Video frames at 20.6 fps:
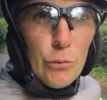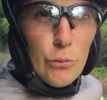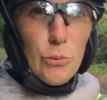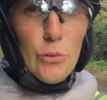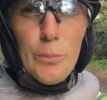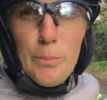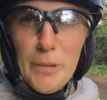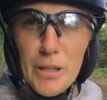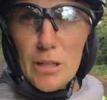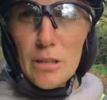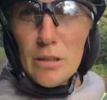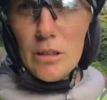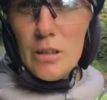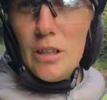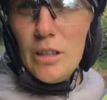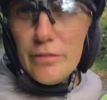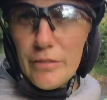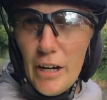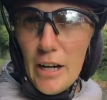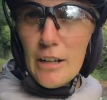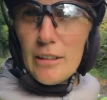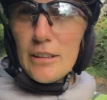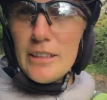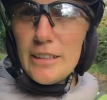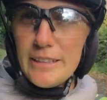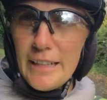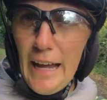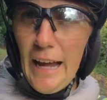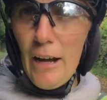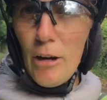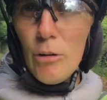through the middle of
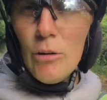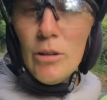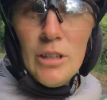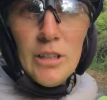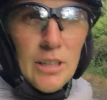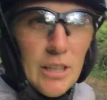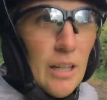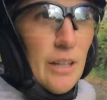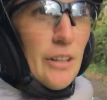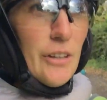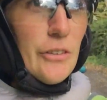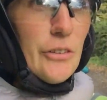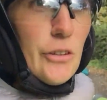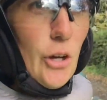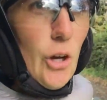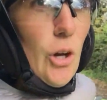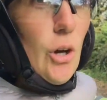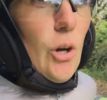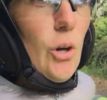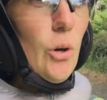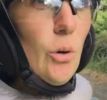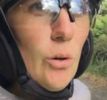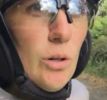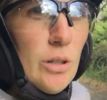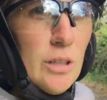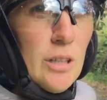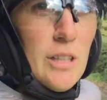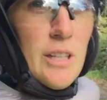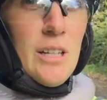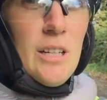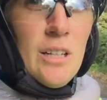Ireland now. So
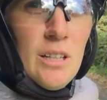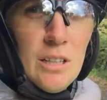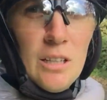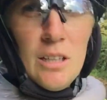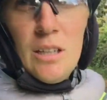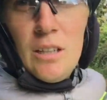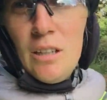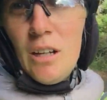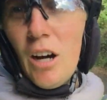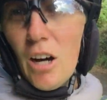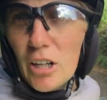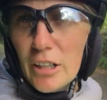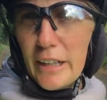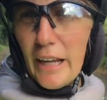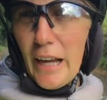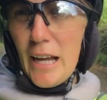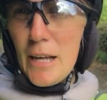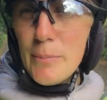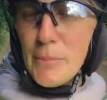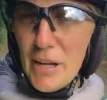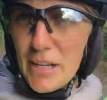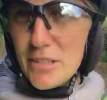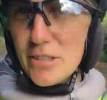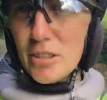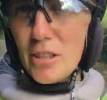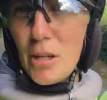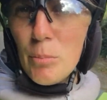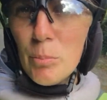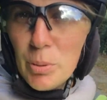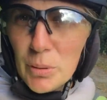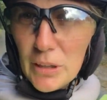our game has
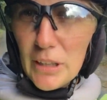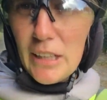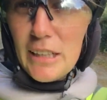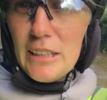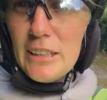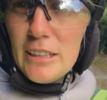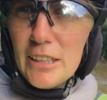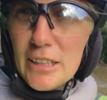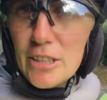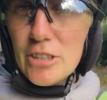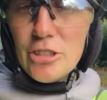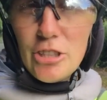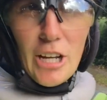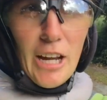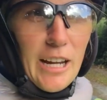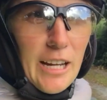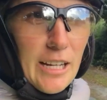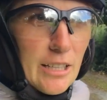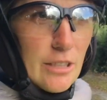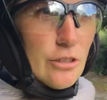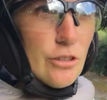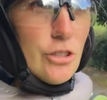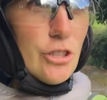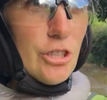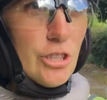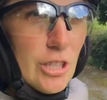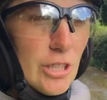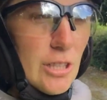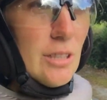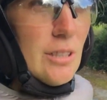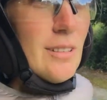completely
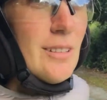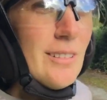changed.